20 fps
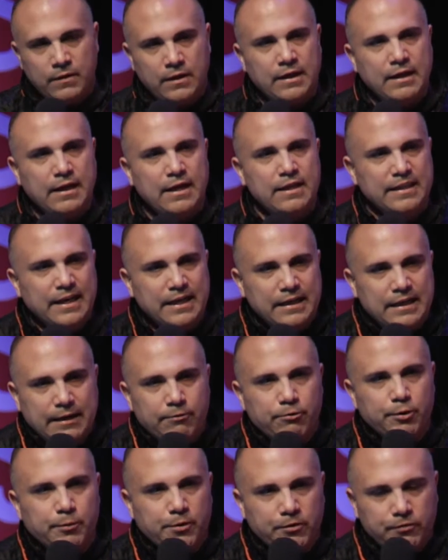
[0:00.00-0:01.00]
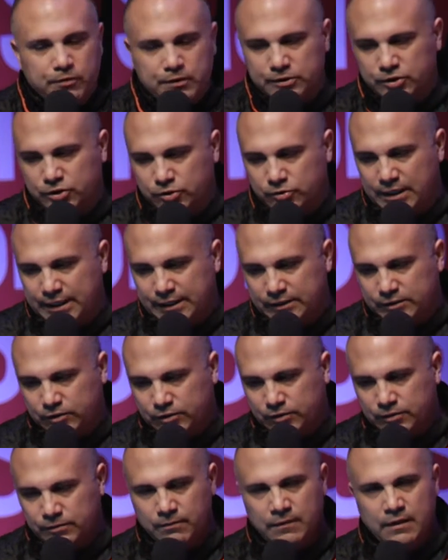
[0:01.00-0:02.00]
And then he removed
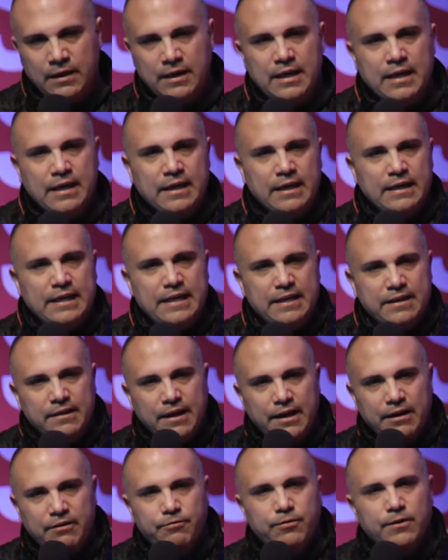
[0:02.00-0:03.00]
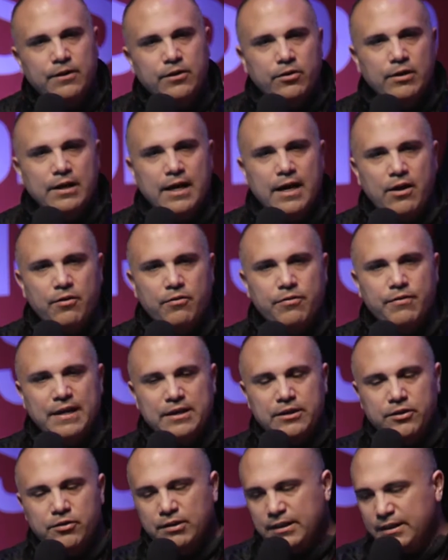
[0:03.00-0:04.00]
constraints. He then figured out that
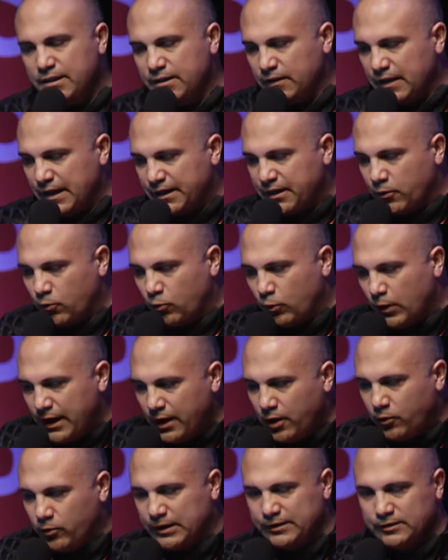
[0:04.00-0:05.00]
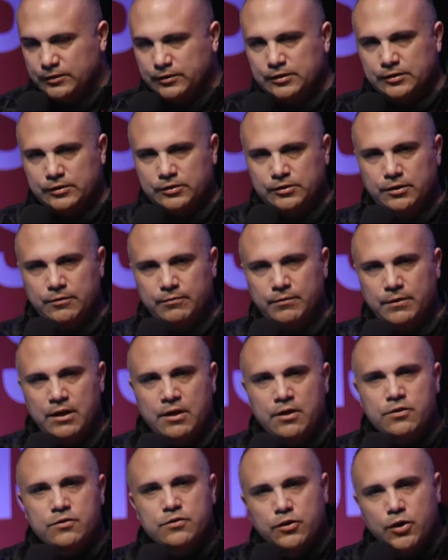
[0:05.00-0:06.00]
you needed like a railway system
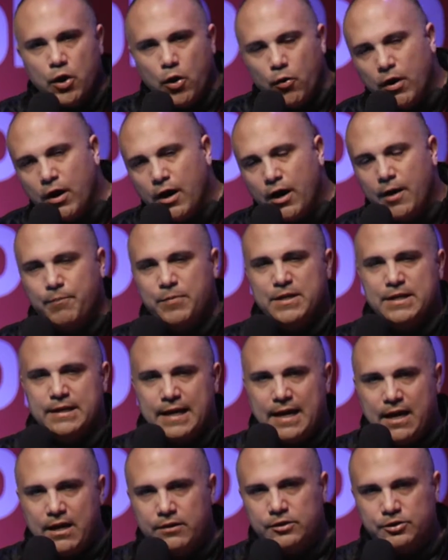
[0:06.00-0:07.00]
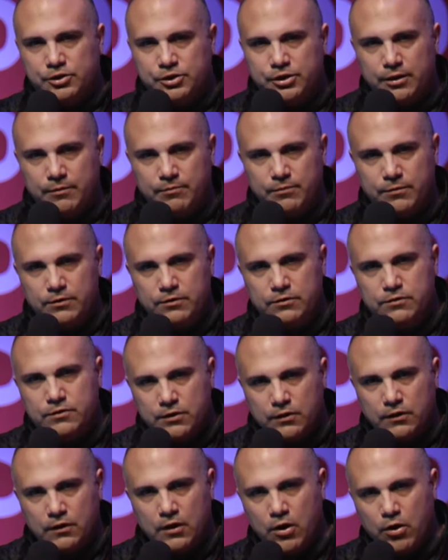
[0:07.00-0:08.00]
to go up and down the ship to
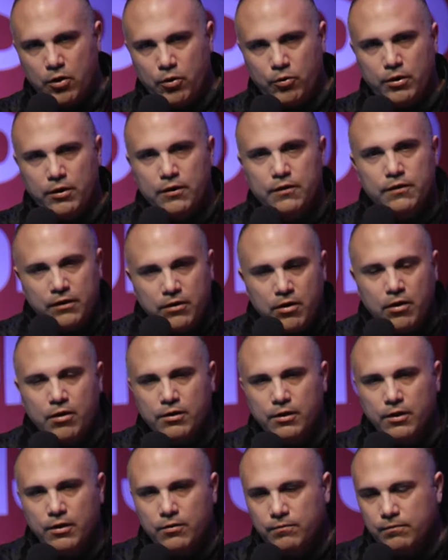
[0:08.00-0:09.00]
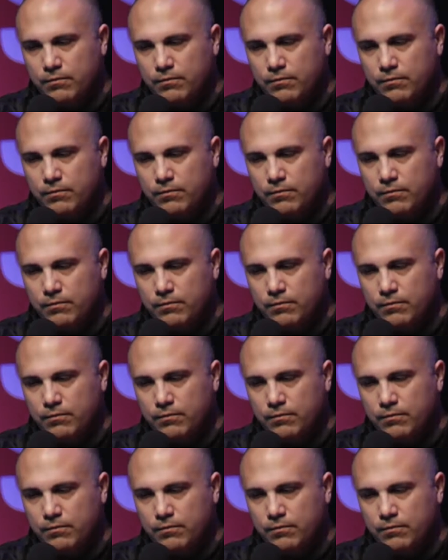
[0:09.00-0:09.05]
load the cargo.